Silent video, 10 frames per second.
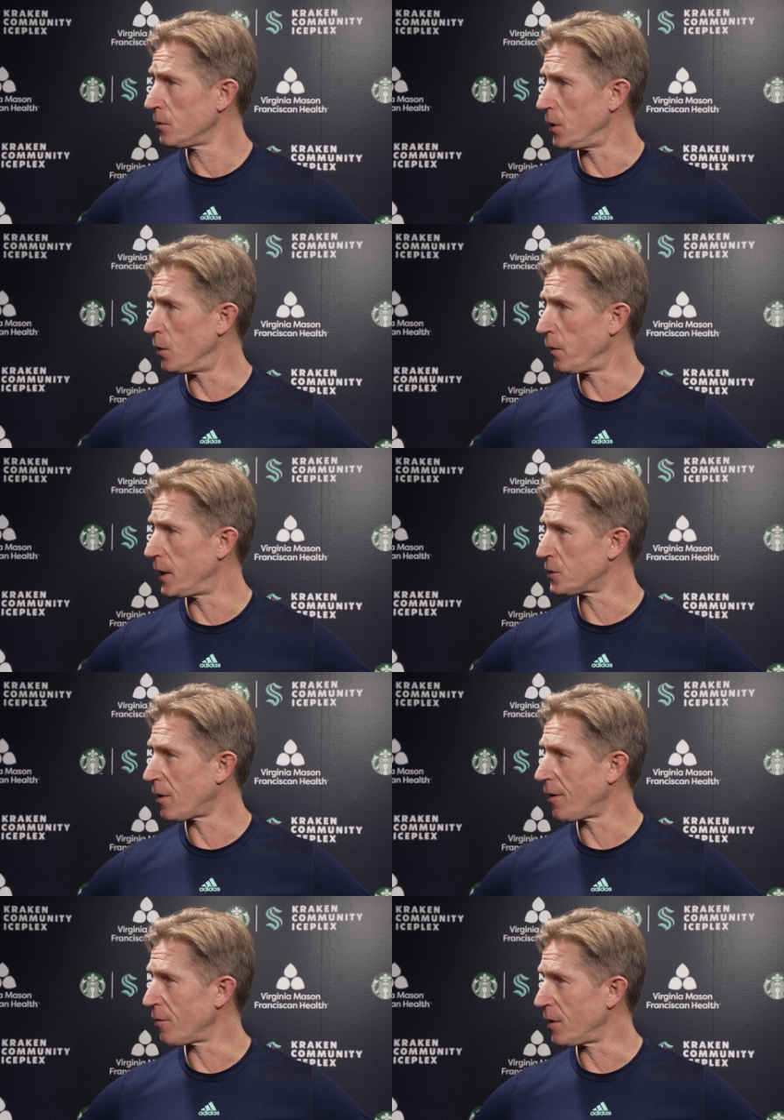You know, that's a
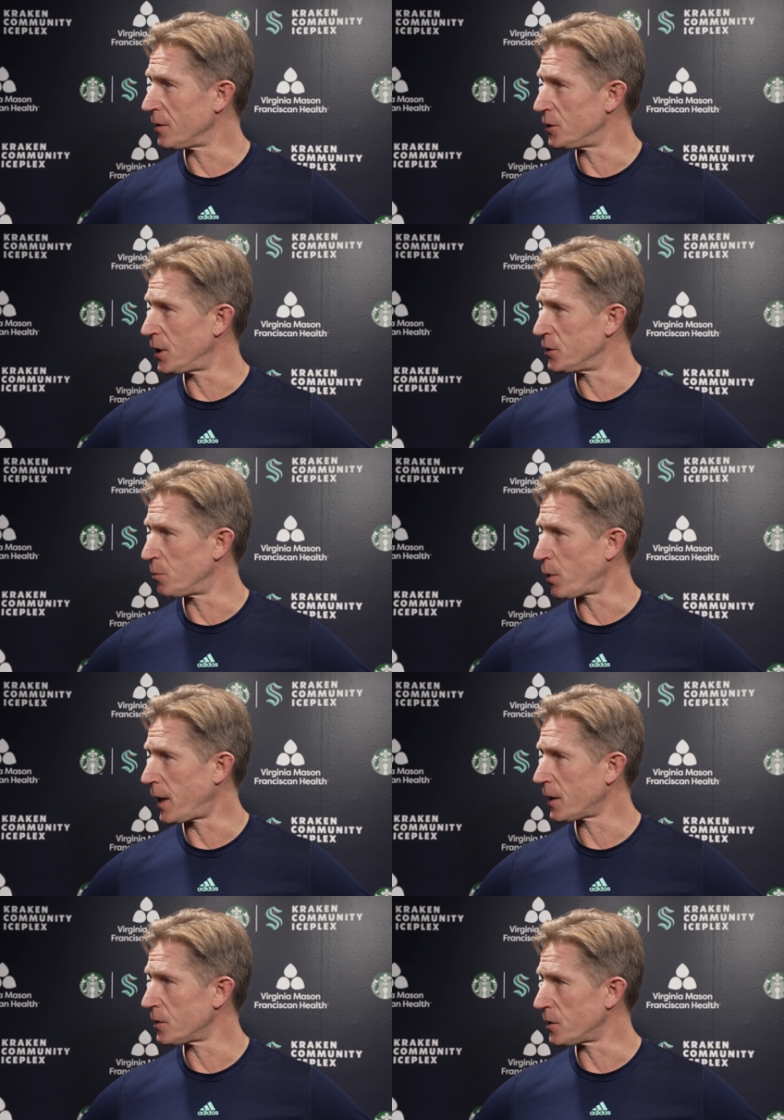hard thing to judge in
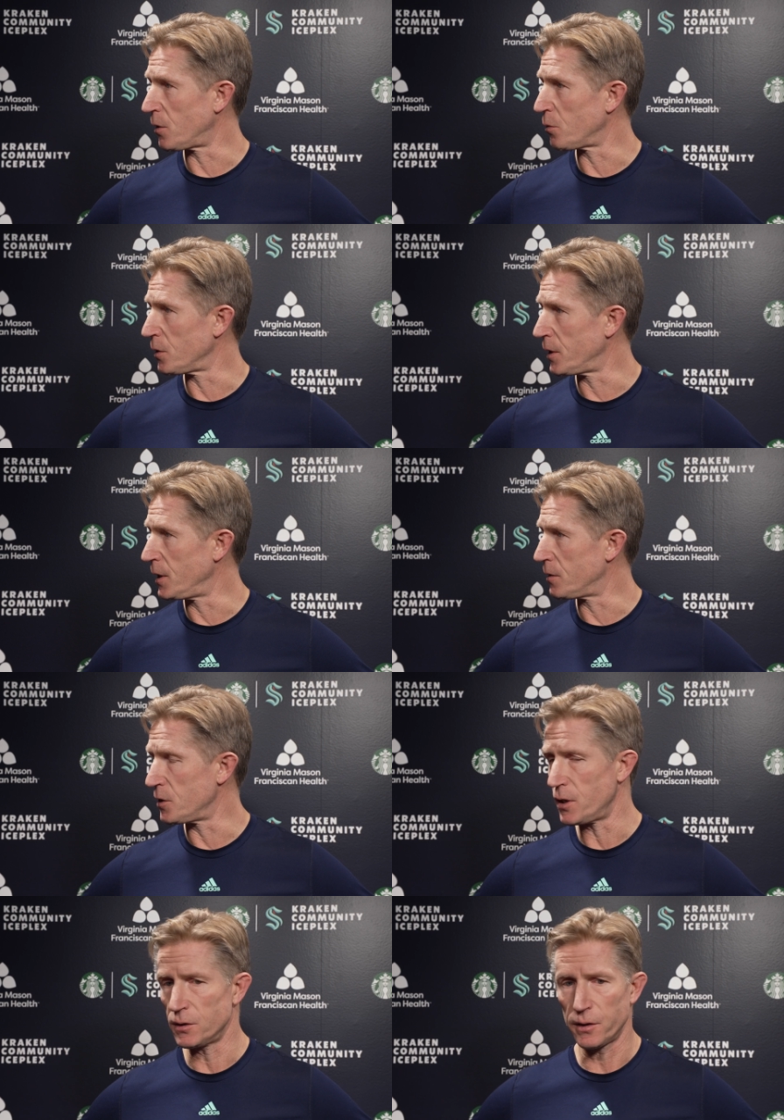practice. I don't really need to
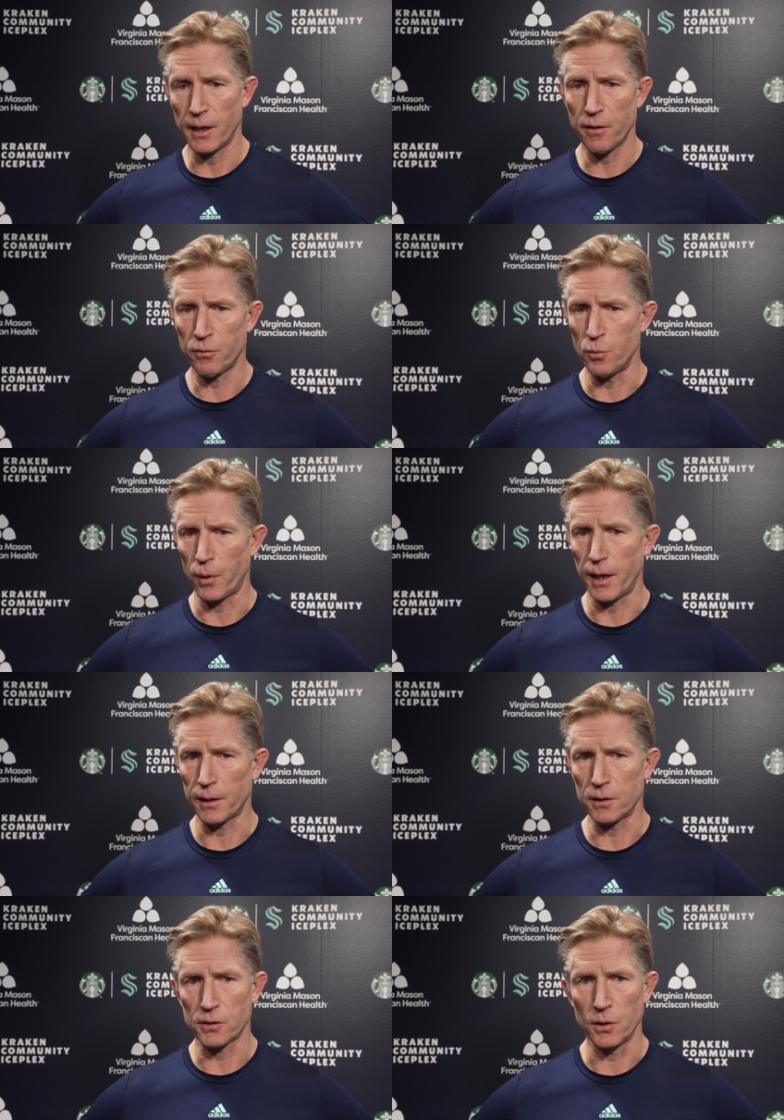judge that through
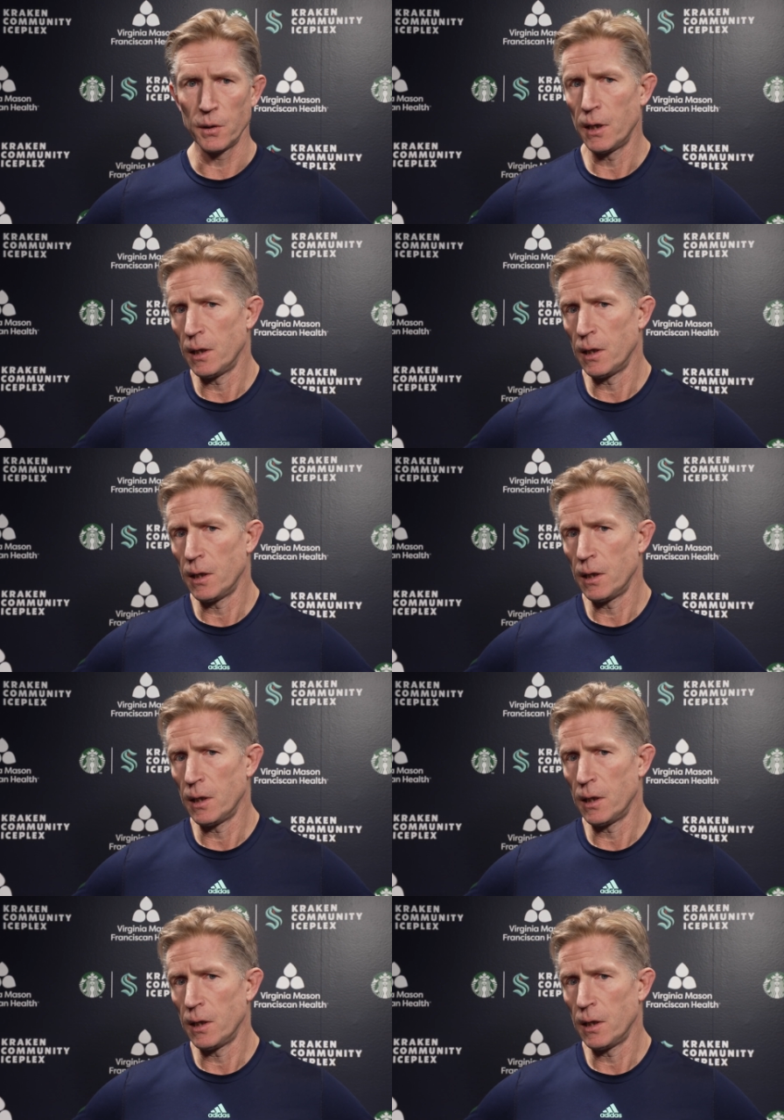practice. So